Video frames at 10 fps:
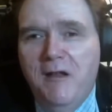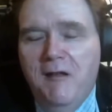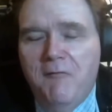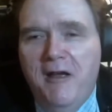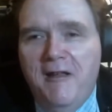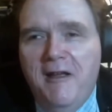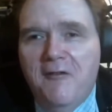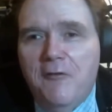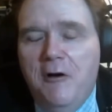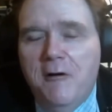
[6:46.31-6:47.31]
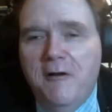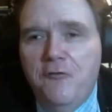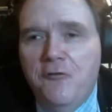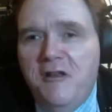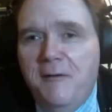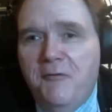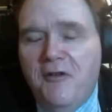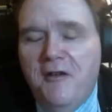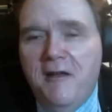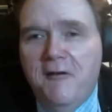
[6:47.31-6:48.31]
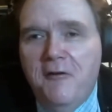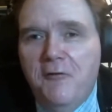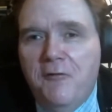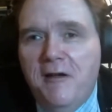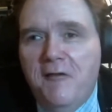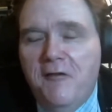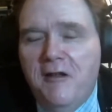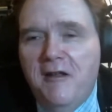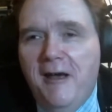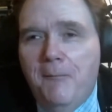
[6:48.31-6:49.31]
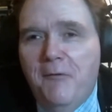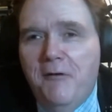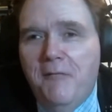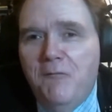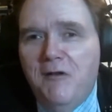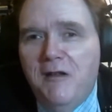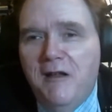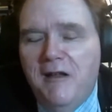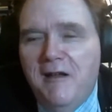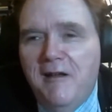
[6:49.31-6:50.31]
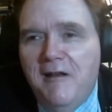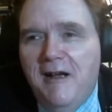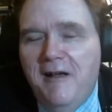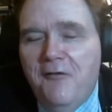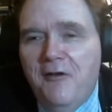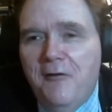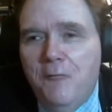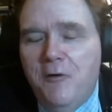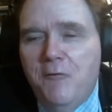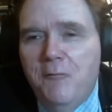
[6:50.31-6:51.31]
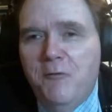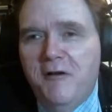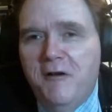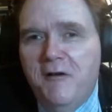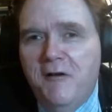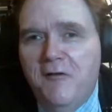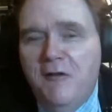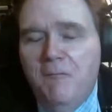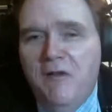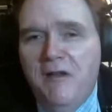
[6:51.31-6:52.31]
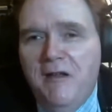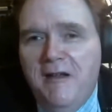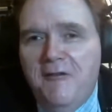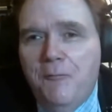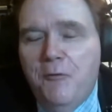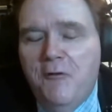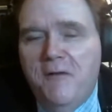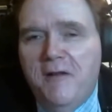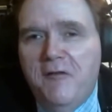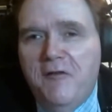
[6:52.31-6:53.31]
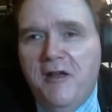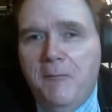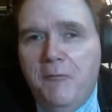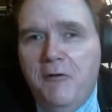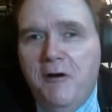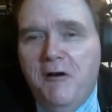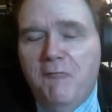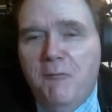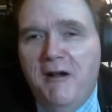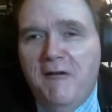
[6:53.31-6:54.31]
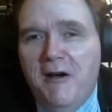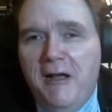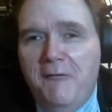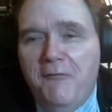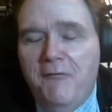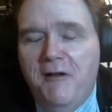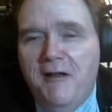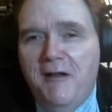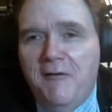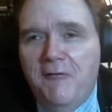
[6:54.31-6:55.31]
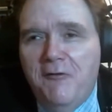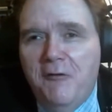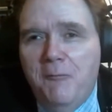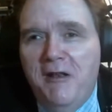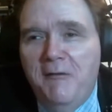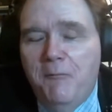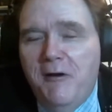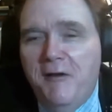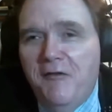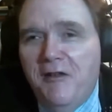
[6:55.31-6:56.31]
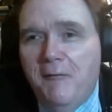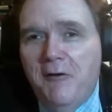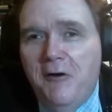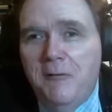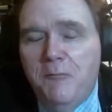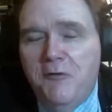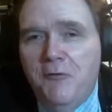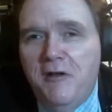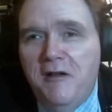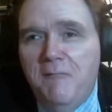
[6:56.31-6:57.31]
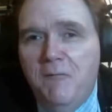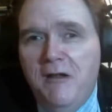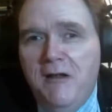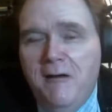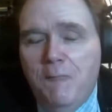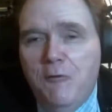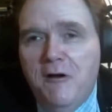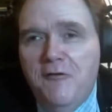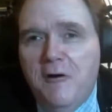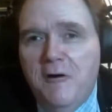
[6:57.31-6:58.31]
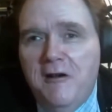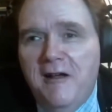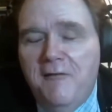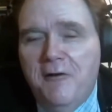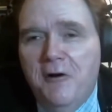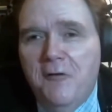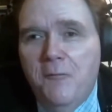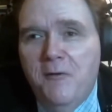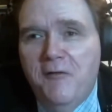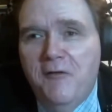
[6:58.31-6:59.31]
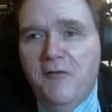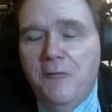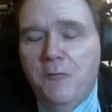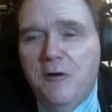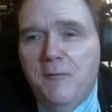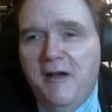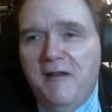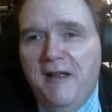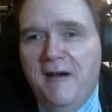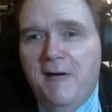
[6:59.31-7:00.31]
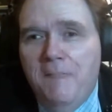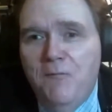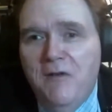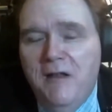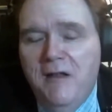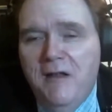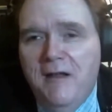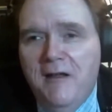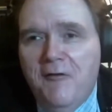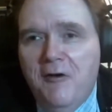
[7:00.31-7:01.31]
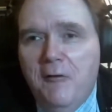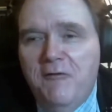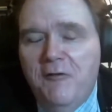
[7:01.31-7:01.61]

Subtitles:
that as long as you keep singing, good things can happen. And I sing the river because it's a perfect example of my life and the many places I've gone between where I started out in the carnival business to where I'm at now. And so I just